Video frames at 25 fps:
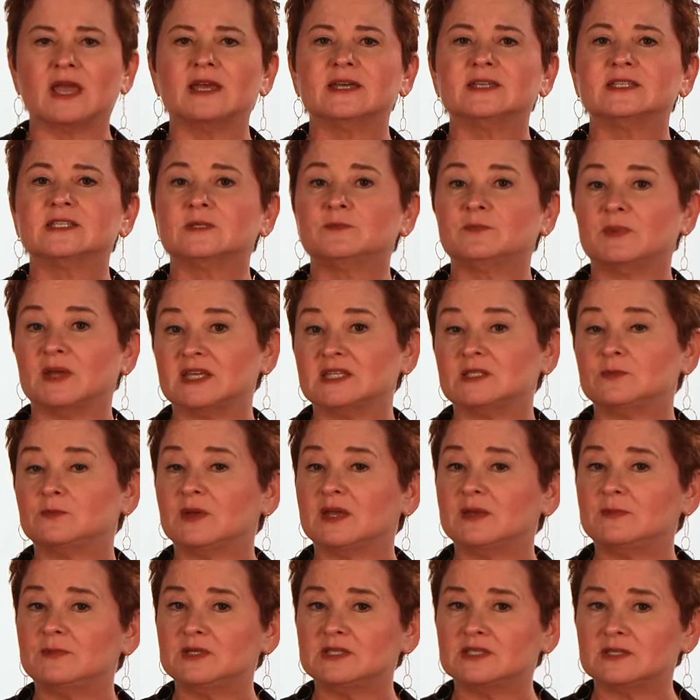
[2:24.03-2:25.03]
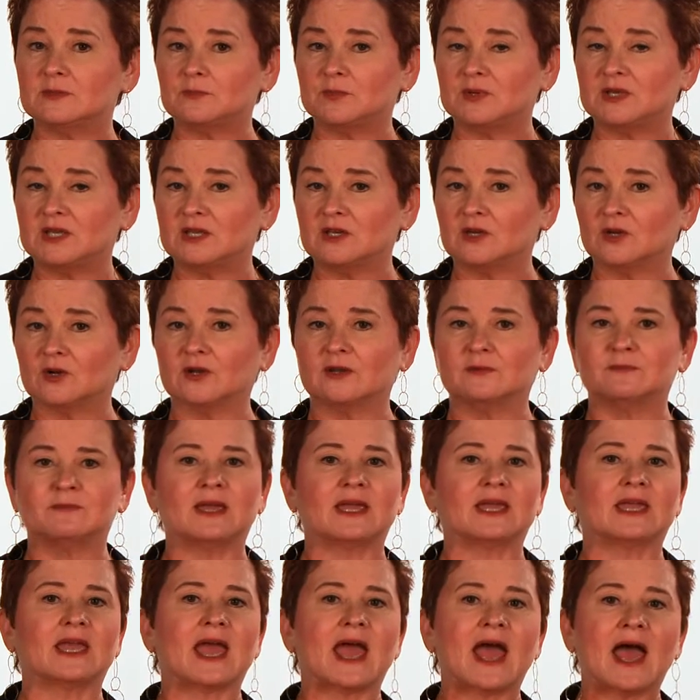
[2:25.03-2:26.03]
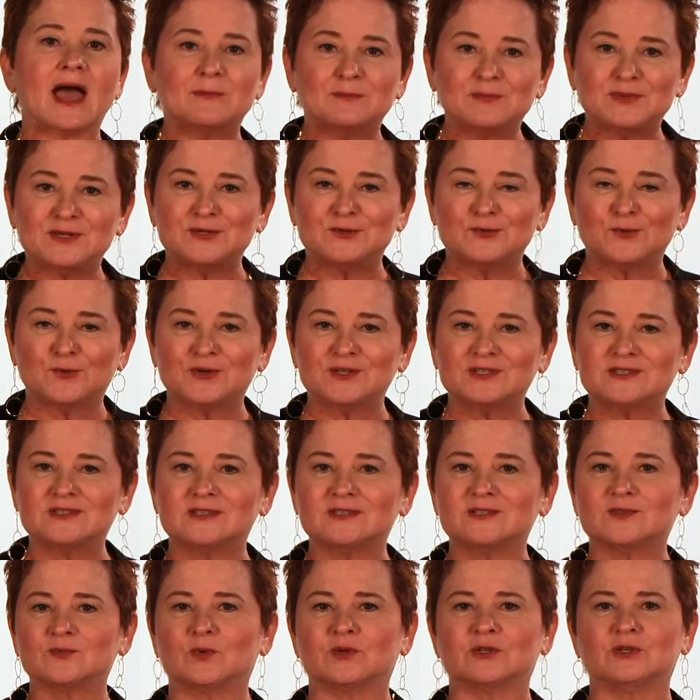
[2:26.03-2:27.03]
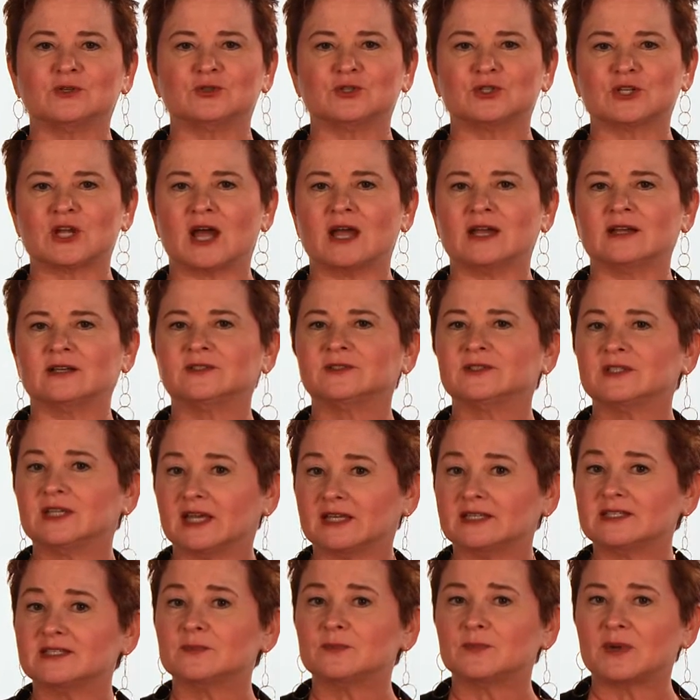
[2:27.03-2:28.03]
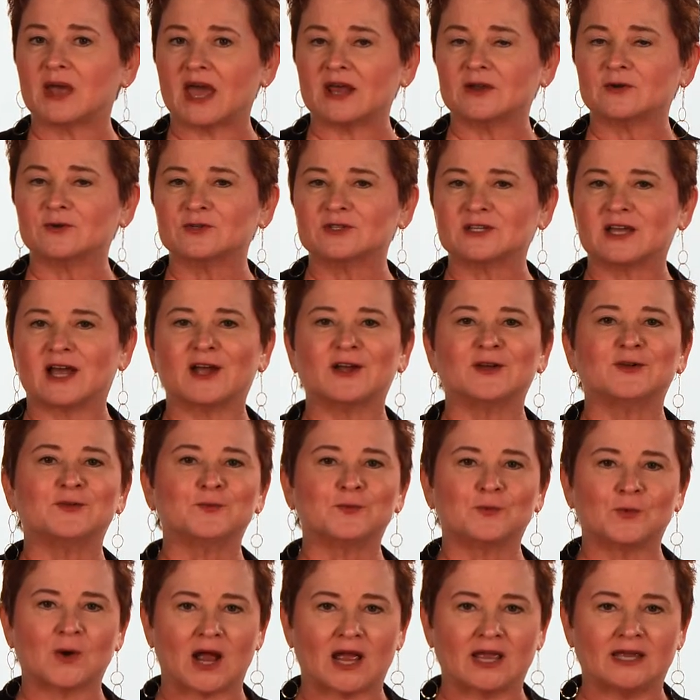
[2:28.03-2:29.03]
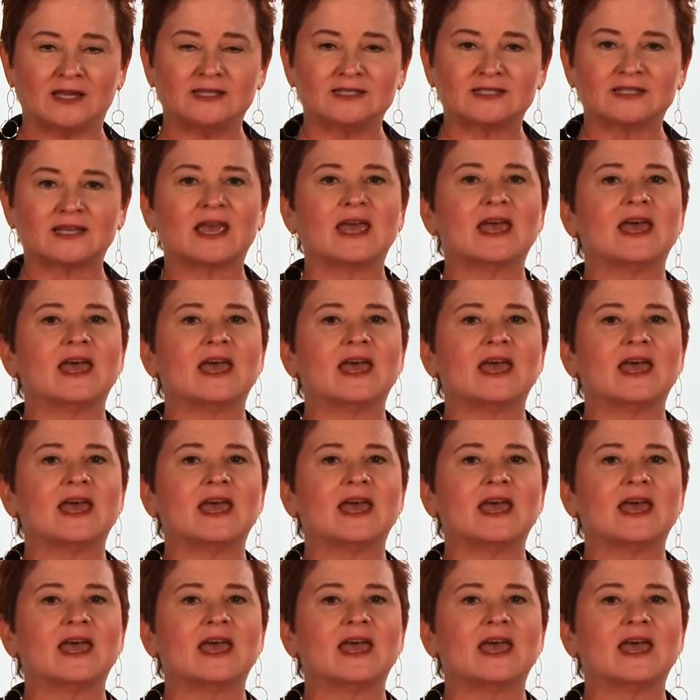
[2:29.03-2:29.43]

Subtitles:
Space babies appear and make happy noises when your child gets a pattern tile right,